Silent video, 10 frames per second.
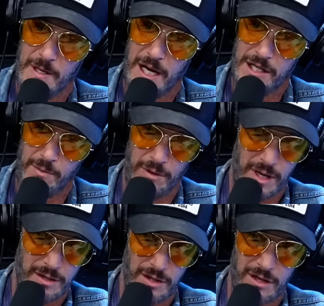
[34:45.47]
I smoked.
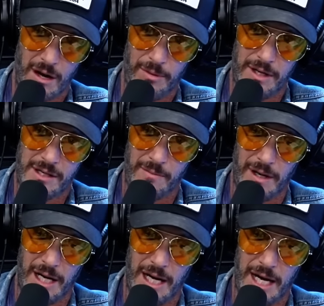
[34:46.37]
I took a couple hits on
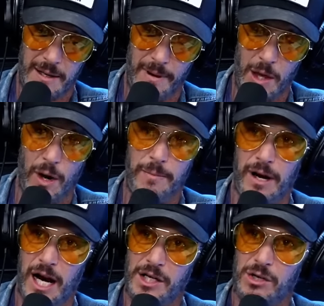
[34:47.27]
Monday night. By the way,
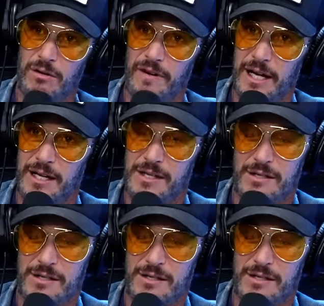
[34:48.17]
Monday night show in Vegas.